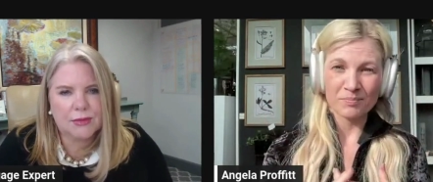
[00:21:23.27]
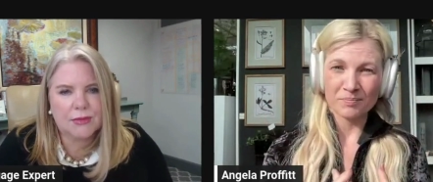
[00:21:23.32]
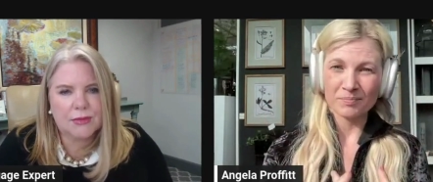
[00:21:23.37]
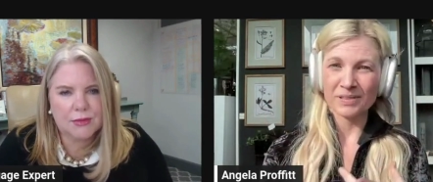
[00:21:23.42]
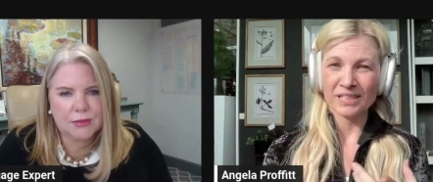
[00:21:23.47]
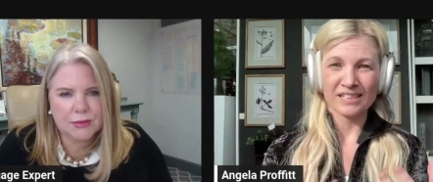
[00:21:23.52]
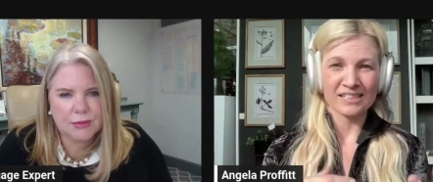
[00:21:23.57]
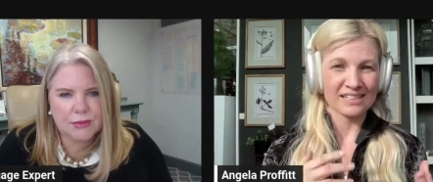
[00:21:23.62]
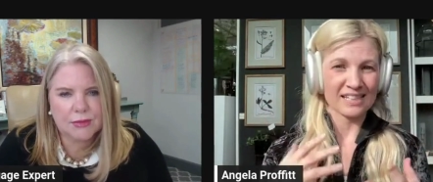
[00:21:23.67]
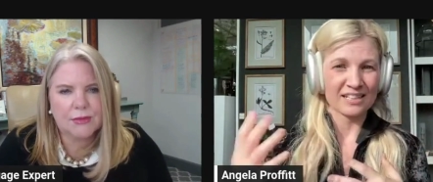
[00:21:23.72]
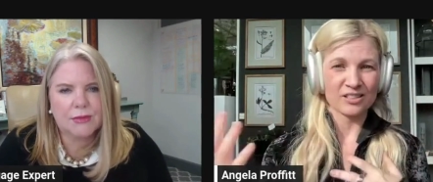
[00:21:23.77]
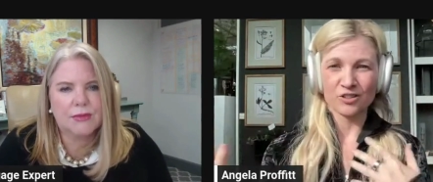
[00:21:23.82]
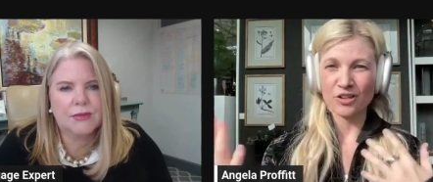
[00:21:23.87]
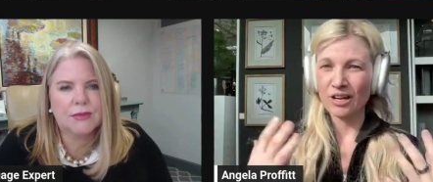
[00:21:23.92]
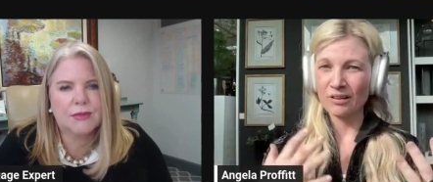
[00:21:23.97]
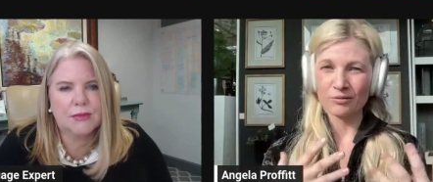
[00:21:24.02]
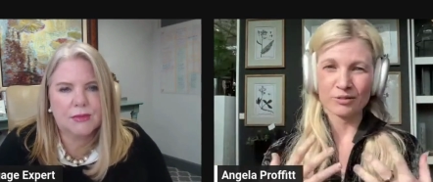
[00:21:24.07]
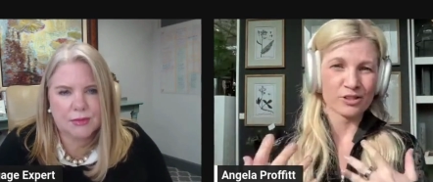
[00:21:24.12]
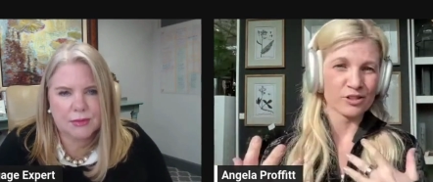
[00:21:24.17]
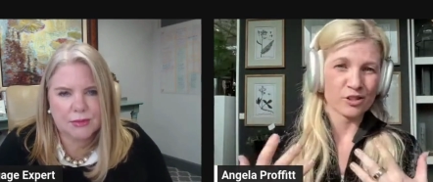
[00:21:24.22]
Speaker 1: because I
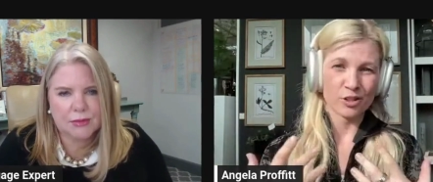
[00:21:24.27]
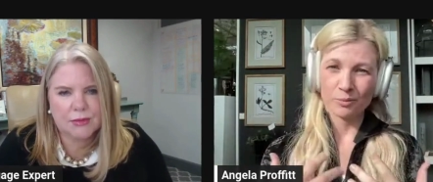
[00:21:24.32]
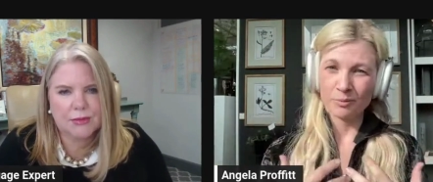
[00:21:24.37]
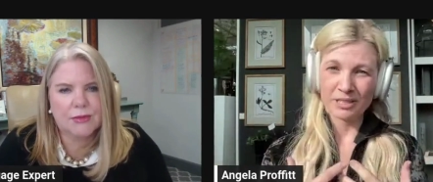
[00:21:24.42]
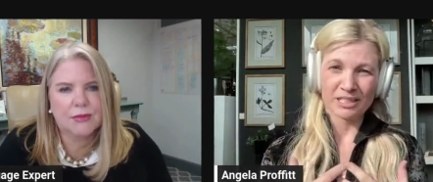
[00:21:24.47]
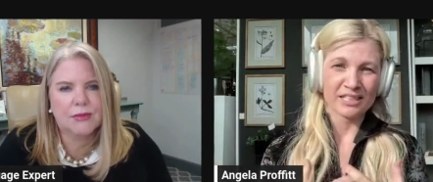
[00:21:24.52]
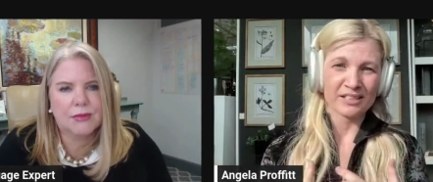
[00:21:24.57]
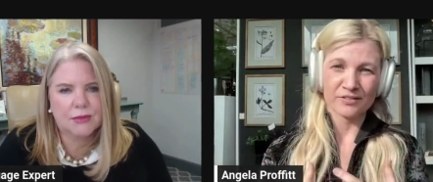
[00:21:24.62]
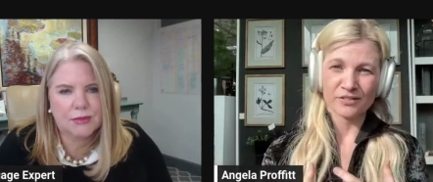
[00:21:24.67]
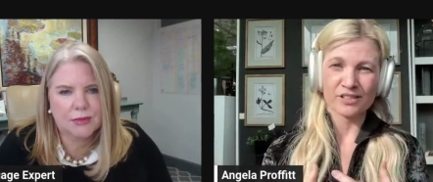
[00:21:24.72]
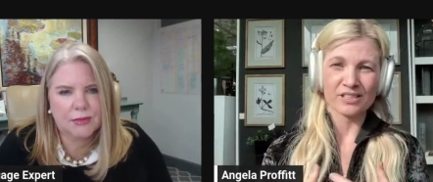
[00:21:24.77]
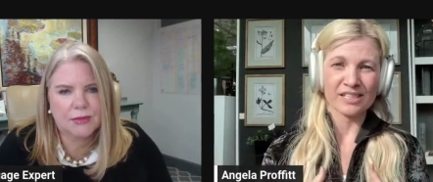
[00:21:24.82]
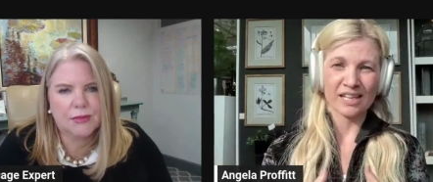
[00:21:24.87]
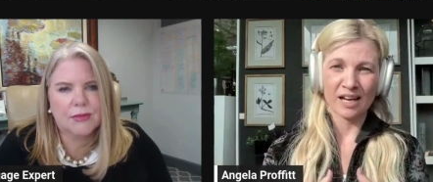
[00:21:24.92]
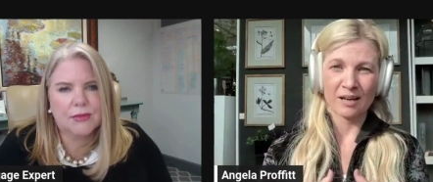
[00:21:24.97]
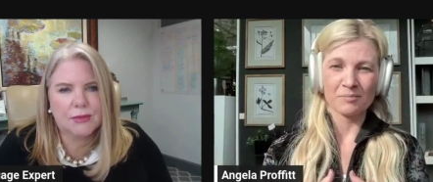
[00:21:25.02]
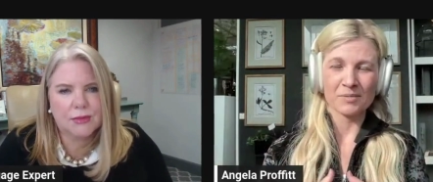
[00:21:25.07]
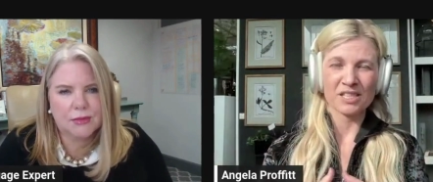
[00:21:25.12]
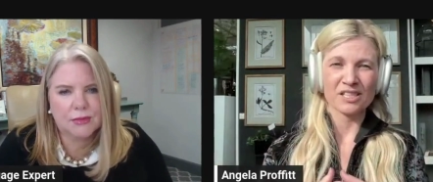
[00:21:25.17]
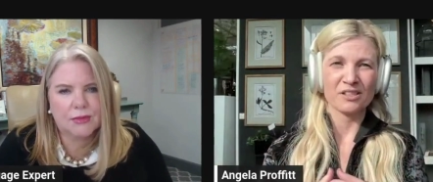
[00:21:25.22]
travel in so many different
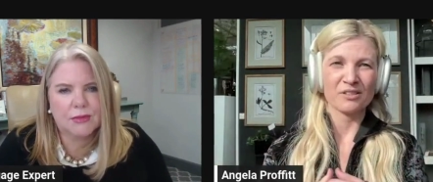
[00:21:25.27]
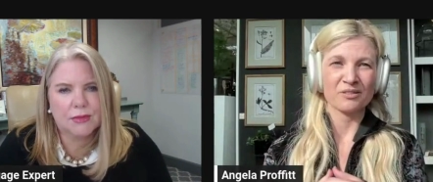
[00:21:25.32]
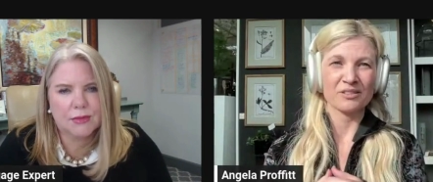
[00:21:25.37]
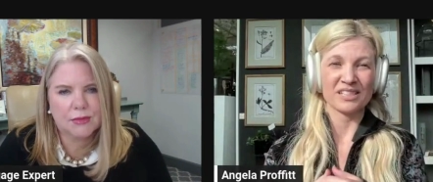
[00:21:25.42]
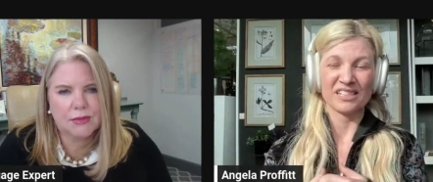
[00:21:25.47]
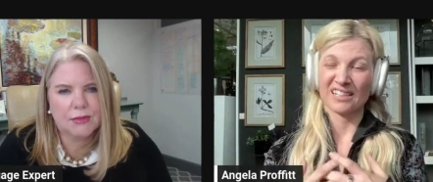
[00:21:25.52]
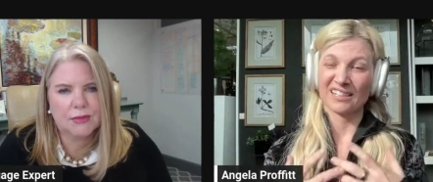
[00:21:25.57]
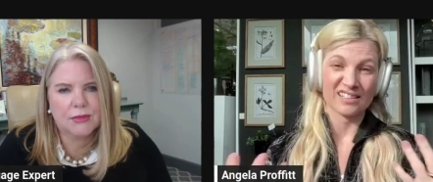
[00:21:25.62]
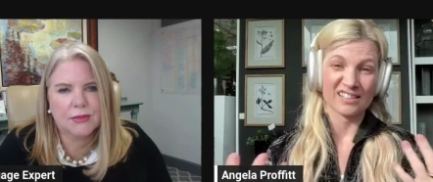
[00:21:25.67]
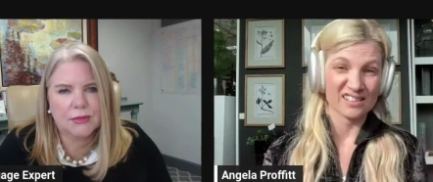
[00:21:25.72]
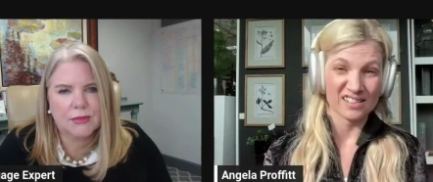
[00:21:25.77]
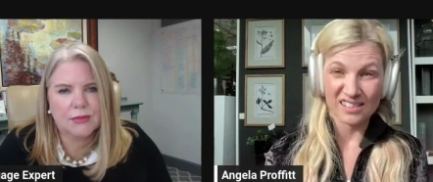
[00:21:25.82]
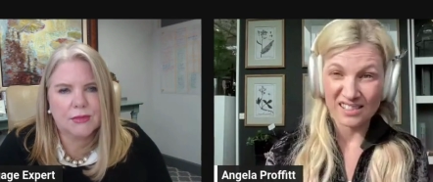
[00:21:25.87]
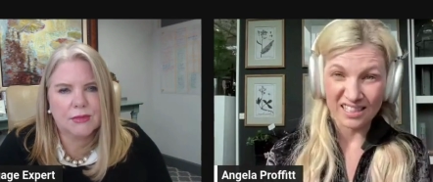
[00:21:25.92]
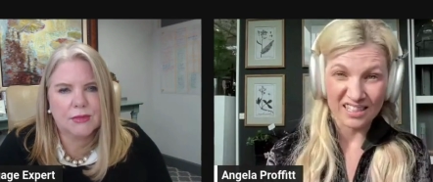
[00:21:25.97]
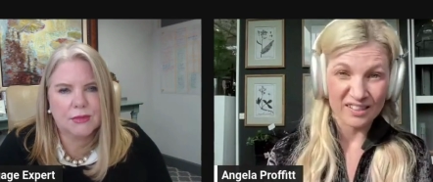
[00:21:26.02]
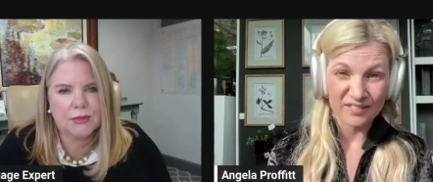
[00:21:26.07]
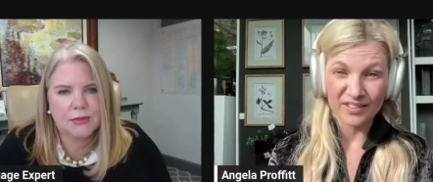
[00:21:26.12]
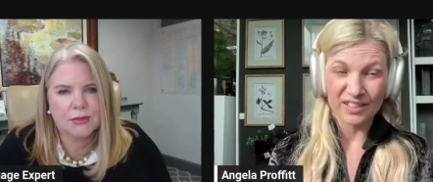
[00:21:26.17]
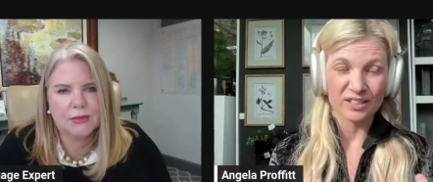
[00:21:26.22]
time zones and I get
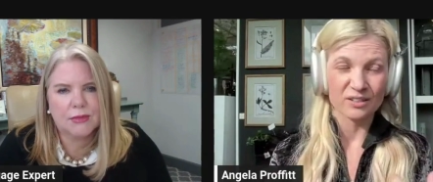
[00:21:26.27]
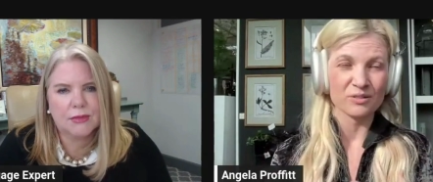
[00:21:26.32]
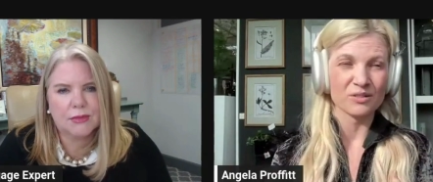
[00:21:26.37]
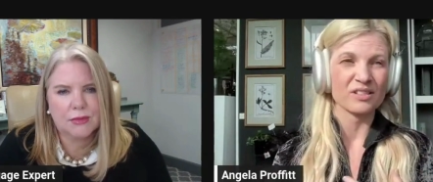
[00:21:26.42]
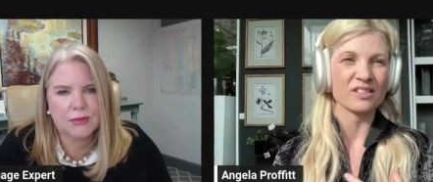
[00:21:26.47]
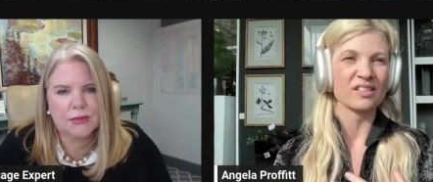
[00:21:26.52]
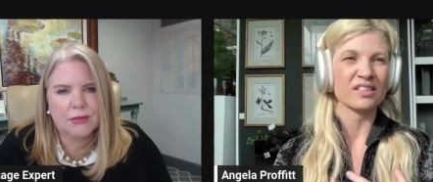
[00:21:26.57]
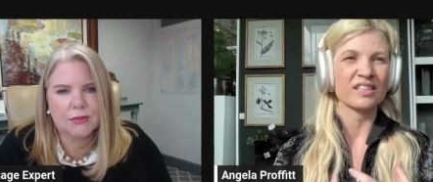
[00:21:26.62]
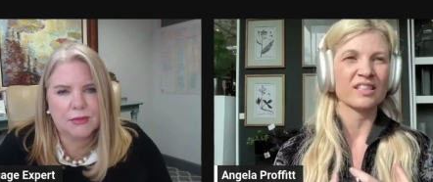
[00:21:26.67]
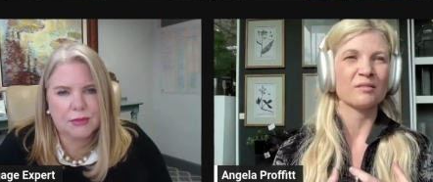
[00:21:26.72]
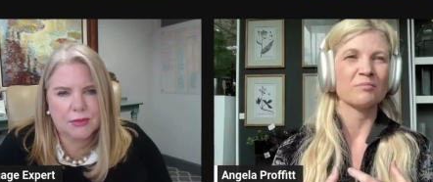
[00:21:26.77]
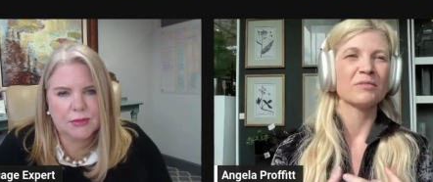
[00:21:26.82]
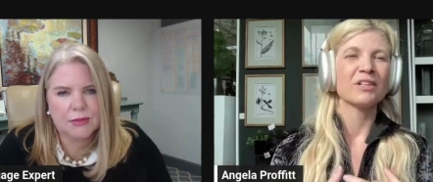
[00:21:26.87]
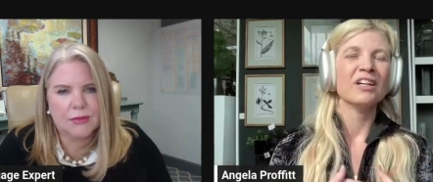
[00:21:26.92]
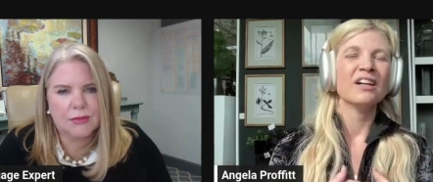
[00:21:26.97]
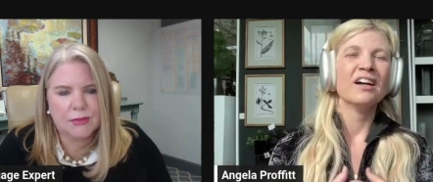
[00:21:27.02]
sick if I don't sleep.